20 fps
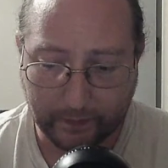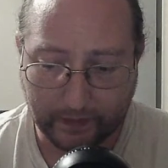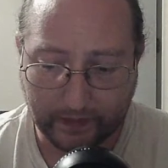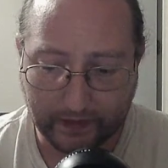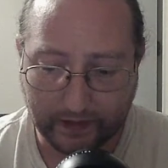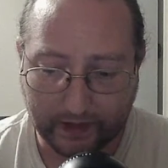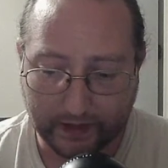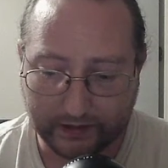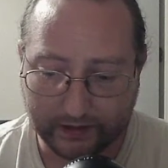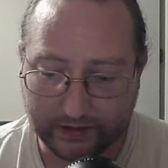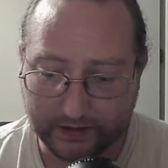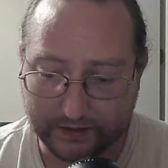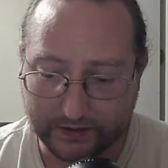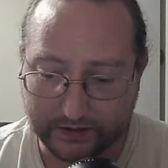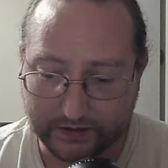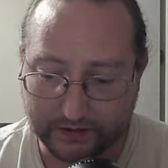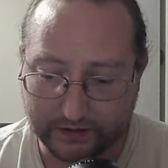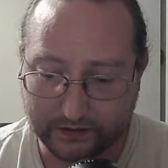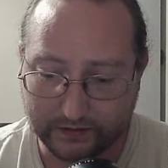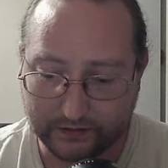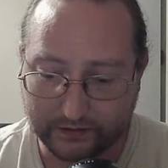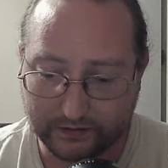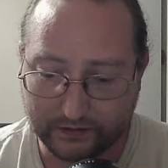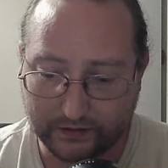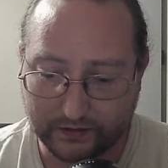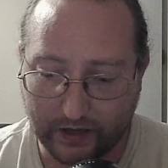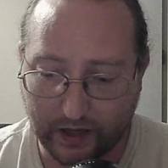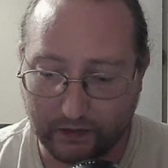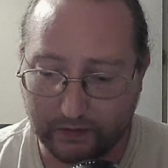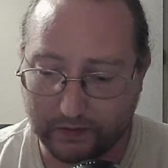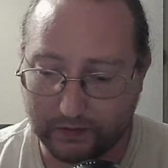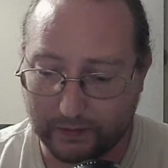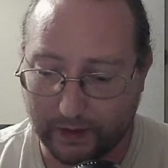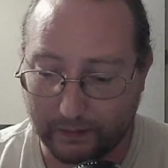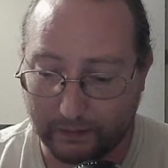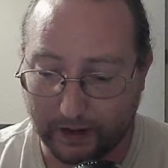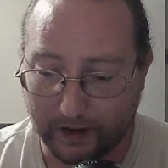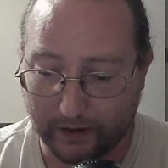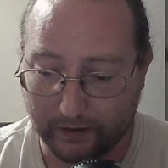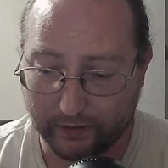At least, not with my
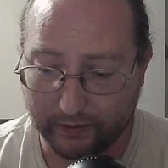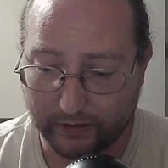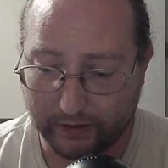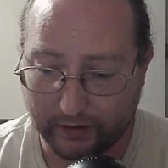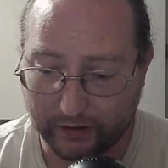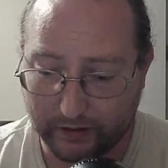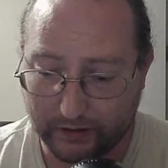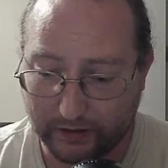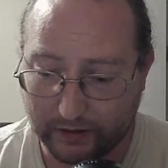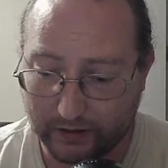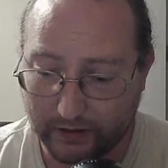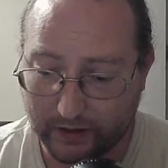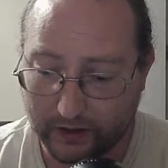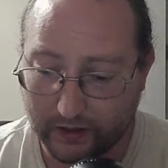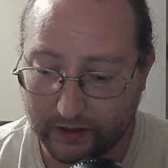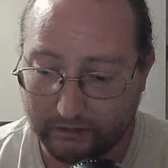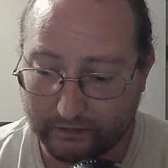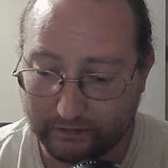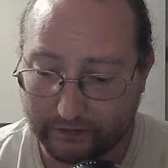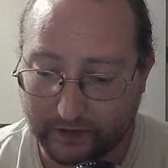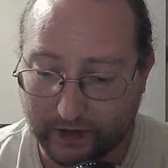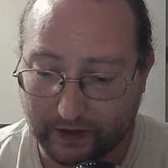mouth. I've